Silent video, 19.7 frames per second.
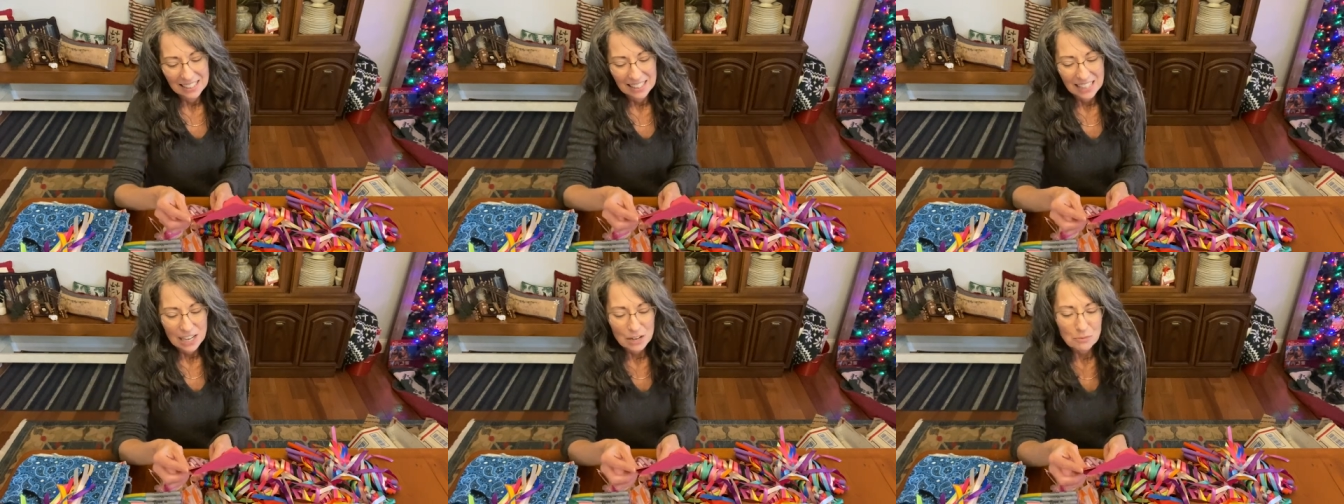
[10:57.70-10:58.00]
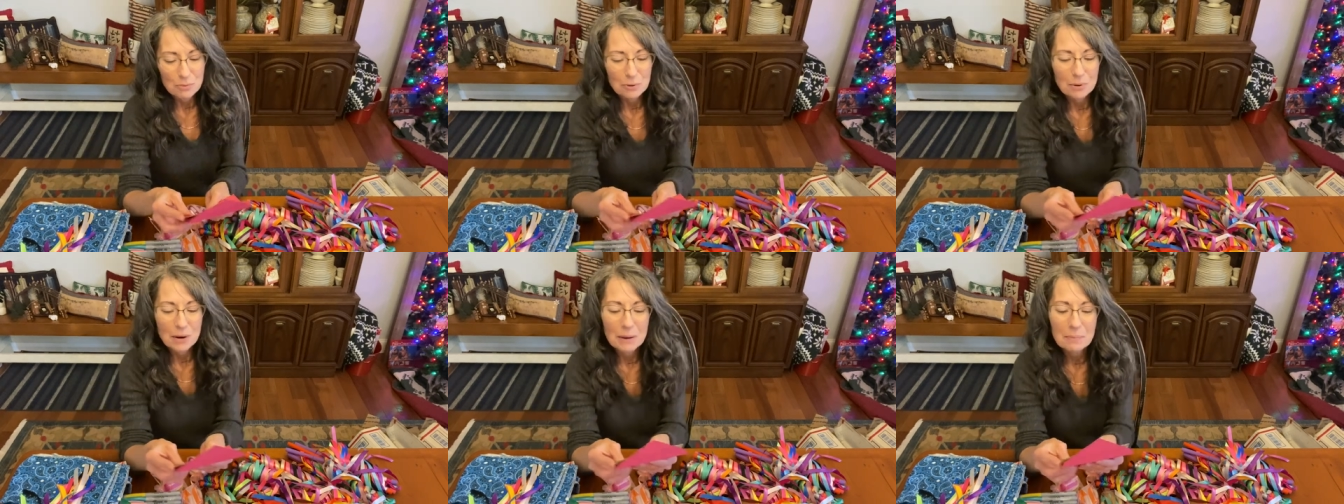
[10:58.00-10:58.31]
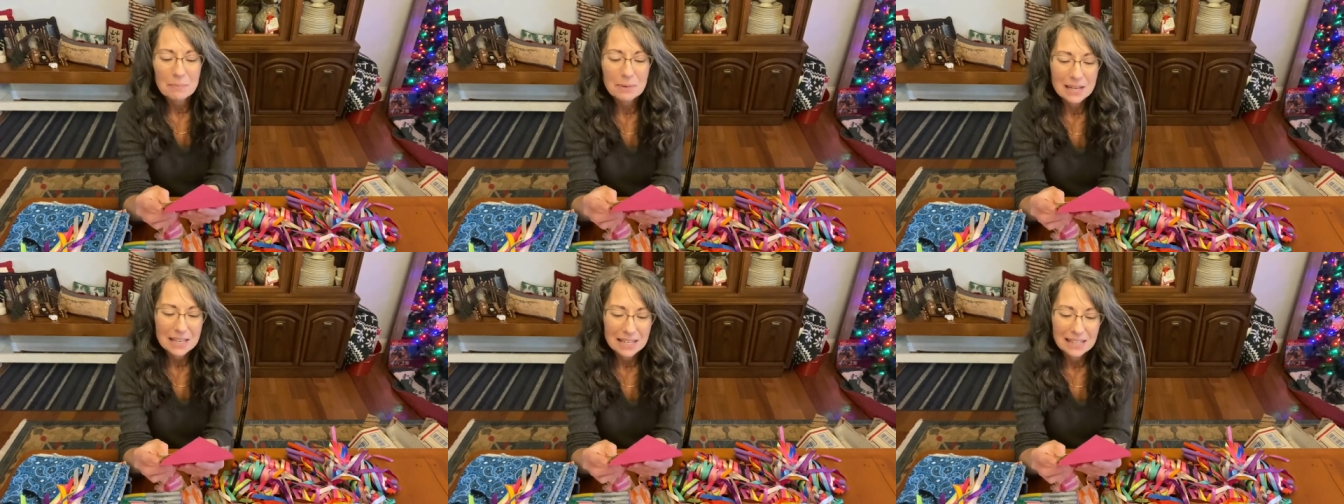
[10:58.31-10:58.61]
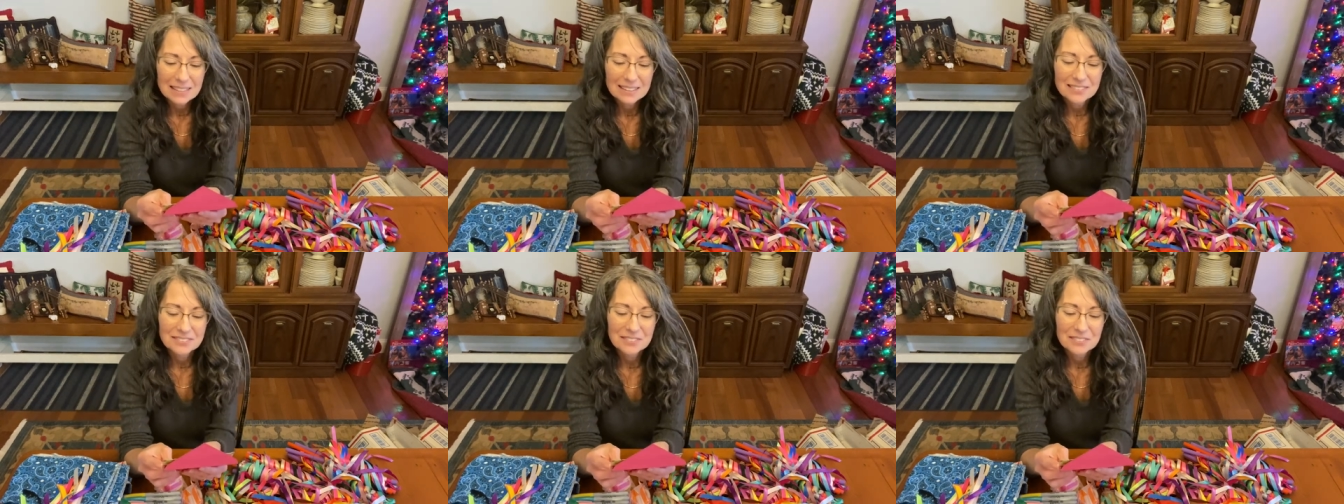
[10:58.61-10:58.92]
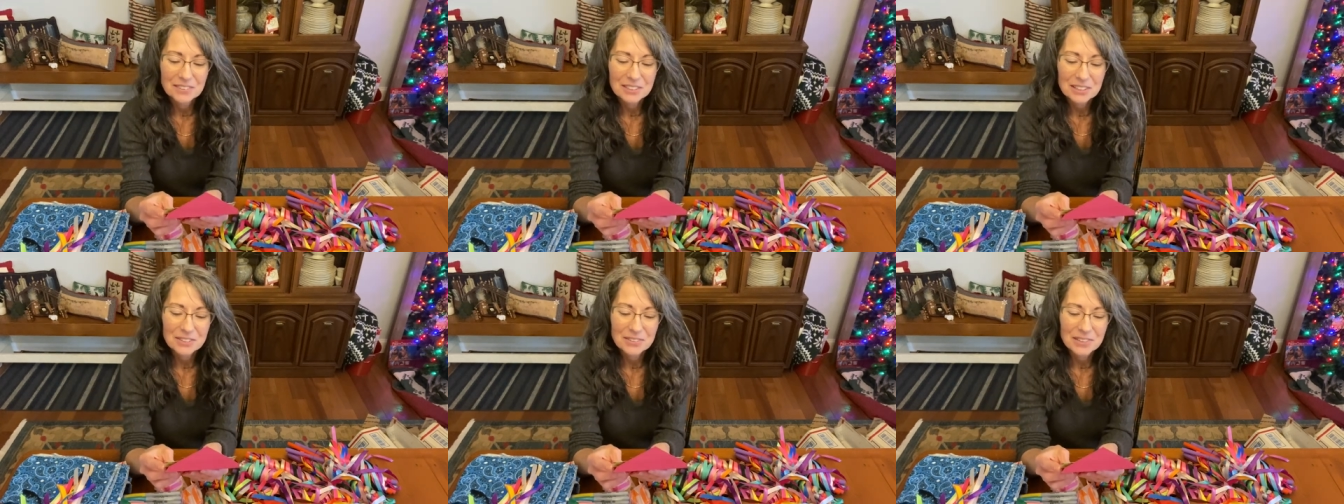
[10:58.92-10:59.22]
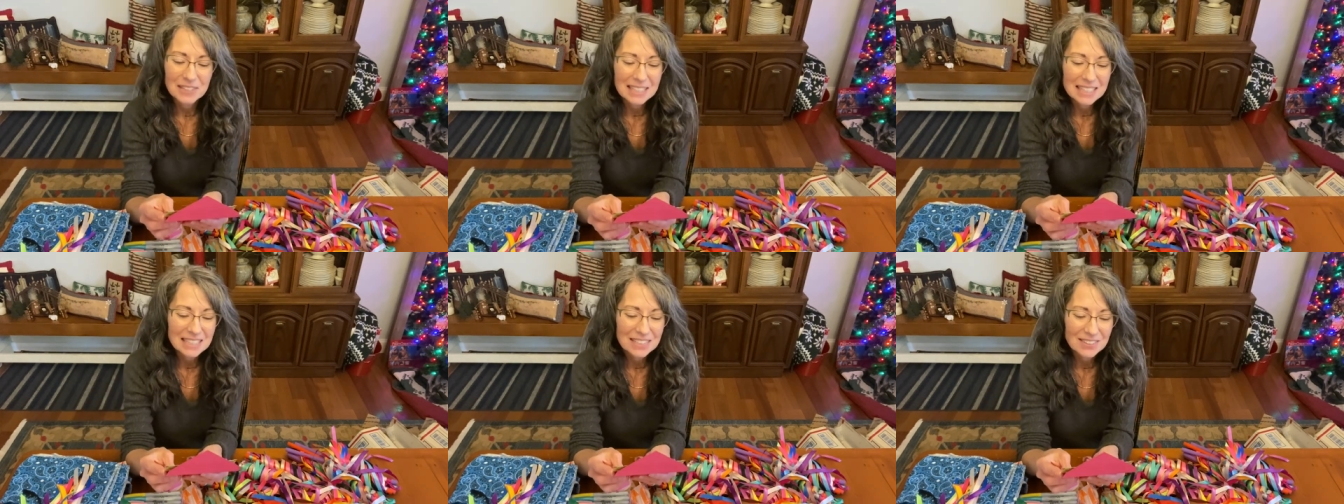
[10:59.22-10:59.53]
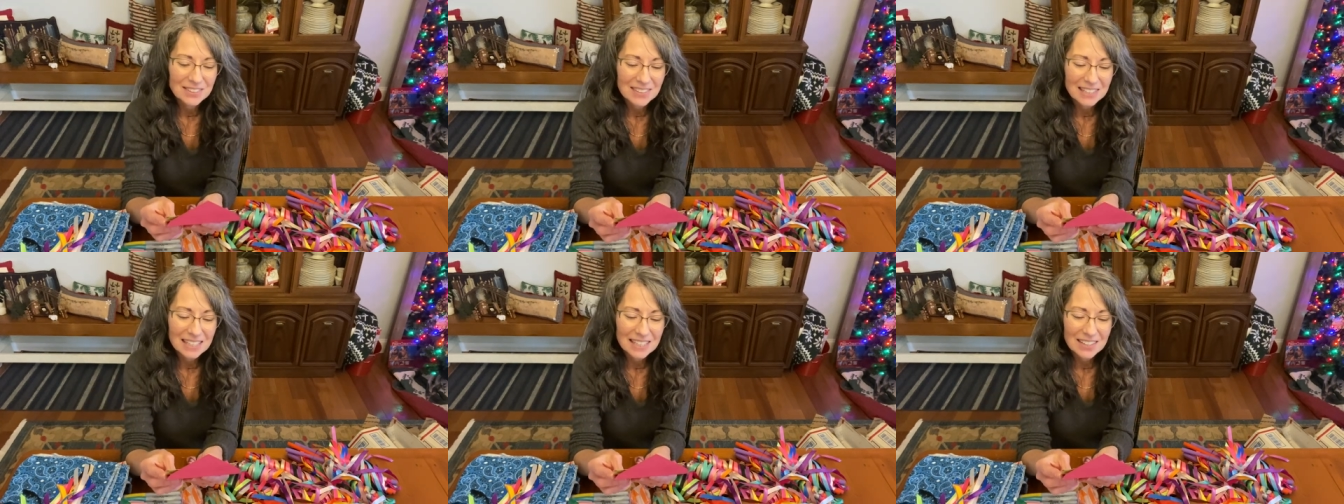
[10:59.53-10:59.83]
A prepping for
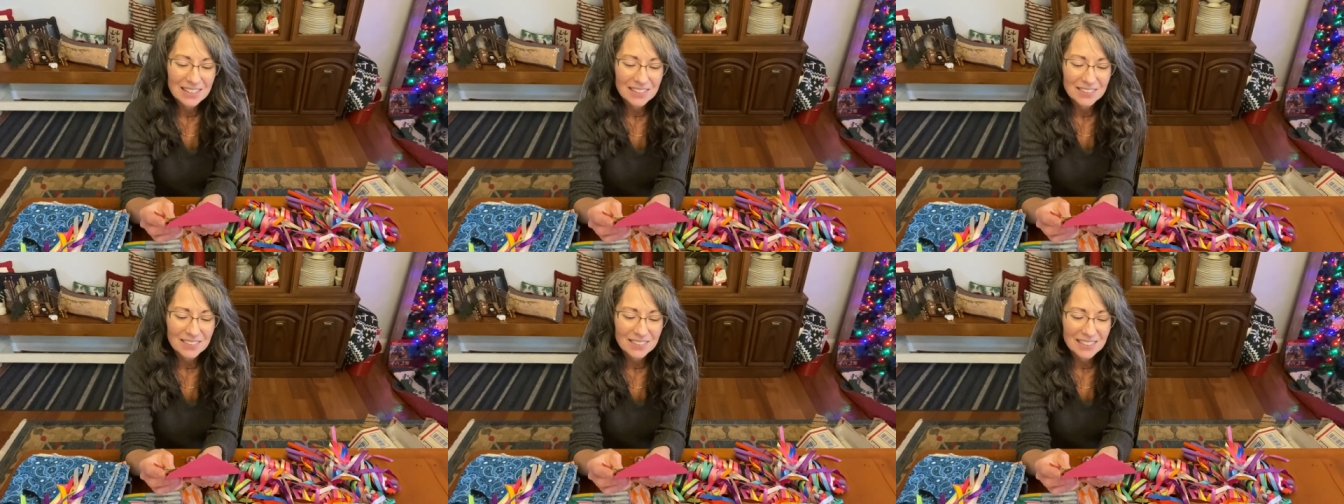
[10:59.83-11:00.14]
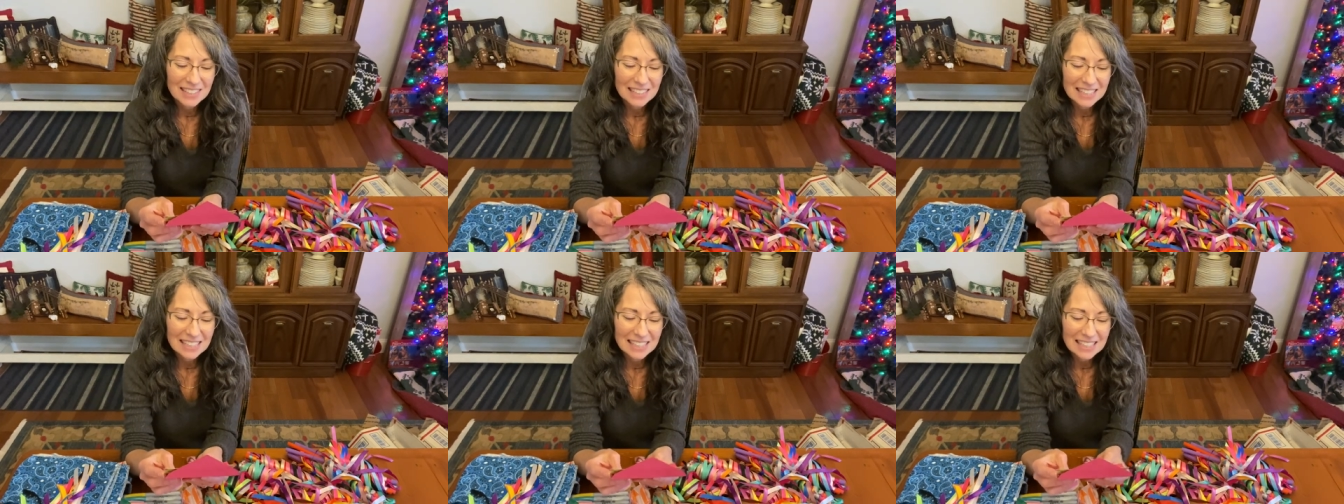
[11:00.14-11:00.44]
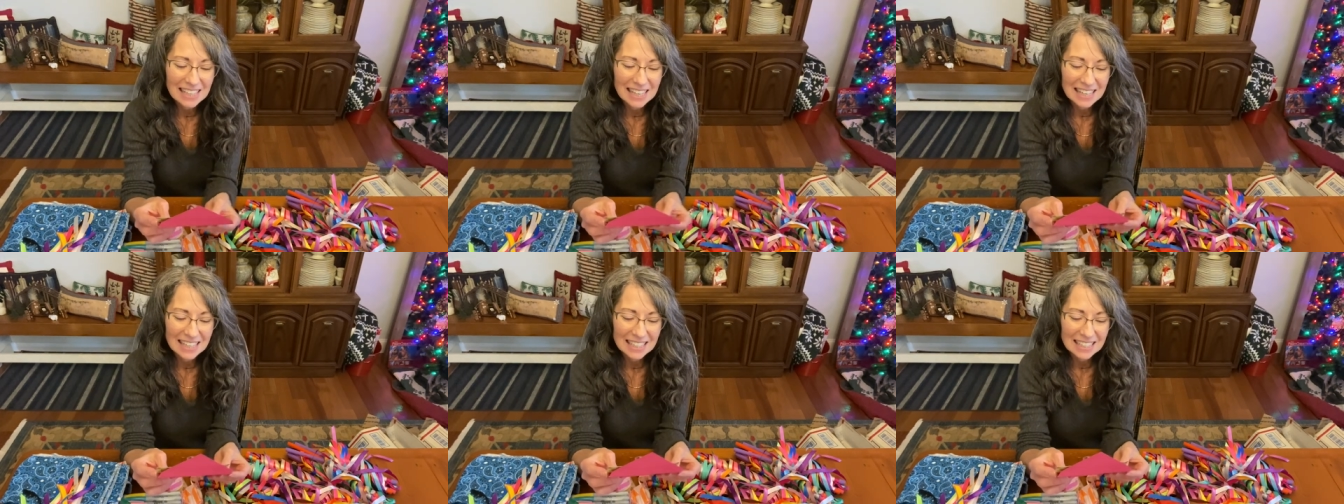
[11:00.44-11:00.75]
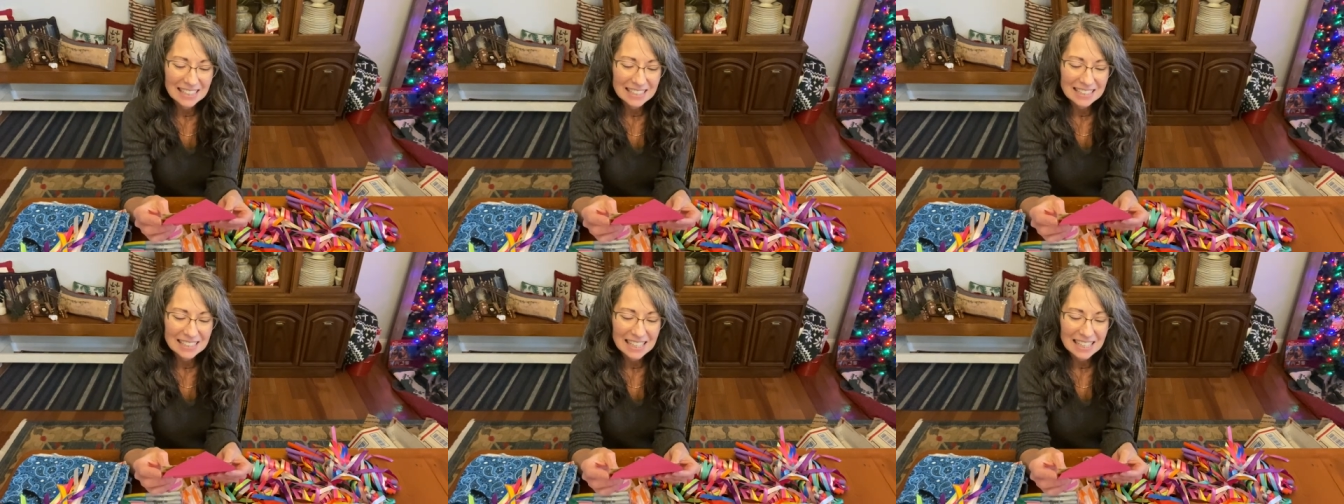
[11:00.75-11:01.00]
2023, and it